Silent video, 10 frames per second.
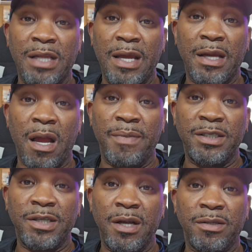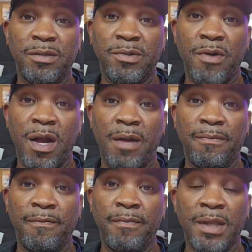like, comment, share, and
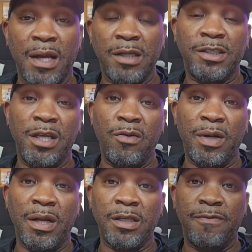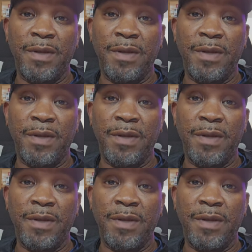subscribe. I'll see you in the next